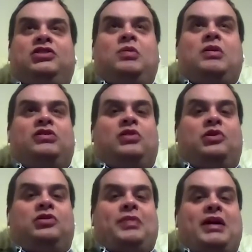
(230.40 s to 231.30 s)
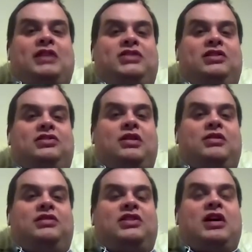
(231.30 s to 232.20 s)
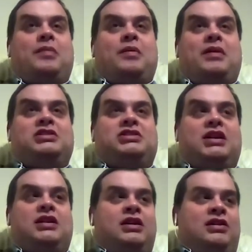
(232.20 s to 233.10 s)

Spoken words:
200 horsepower T series turbo engine